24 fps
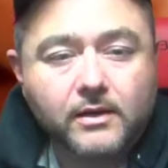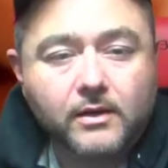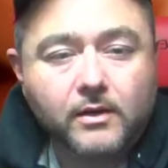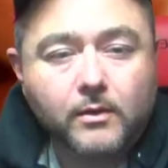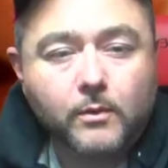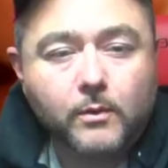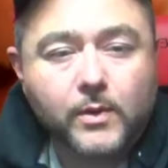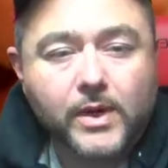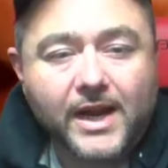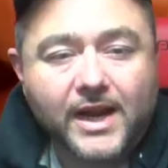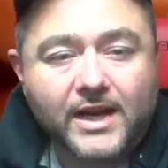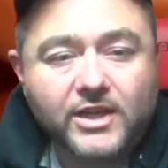
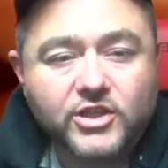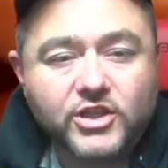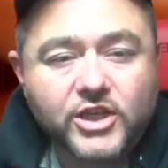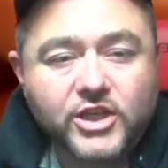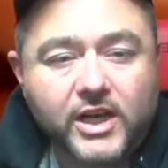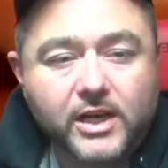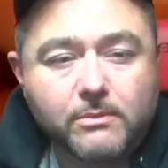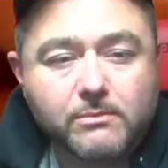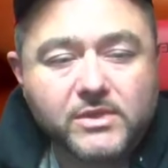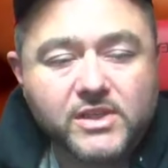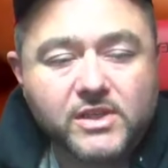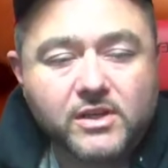We got
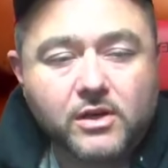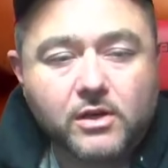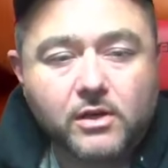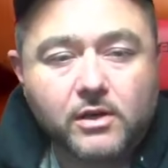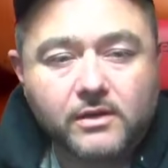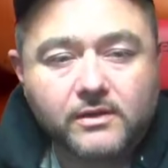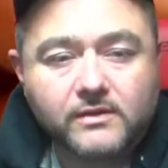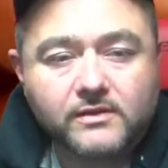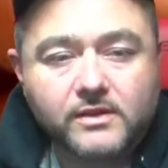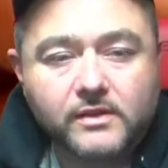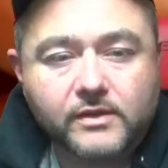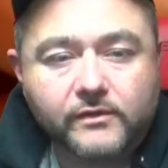James
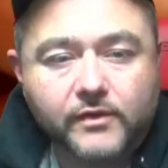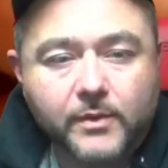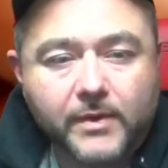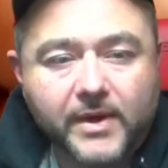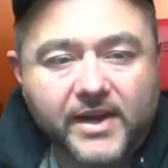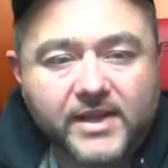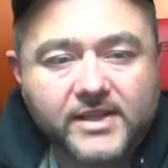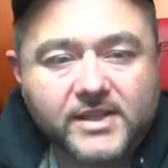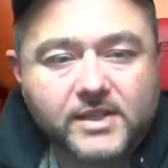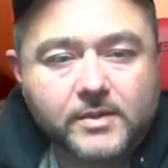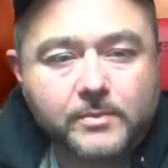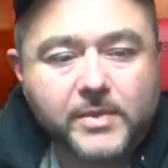cooked, if you
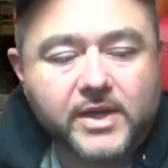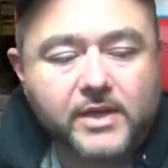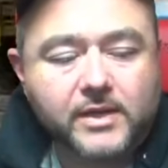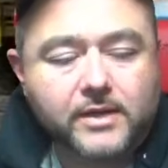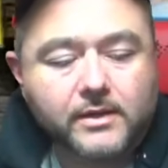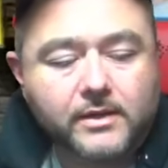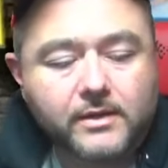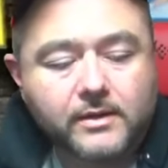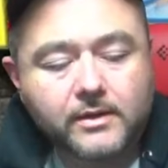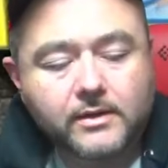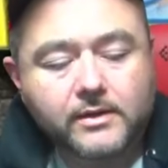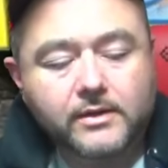ask me.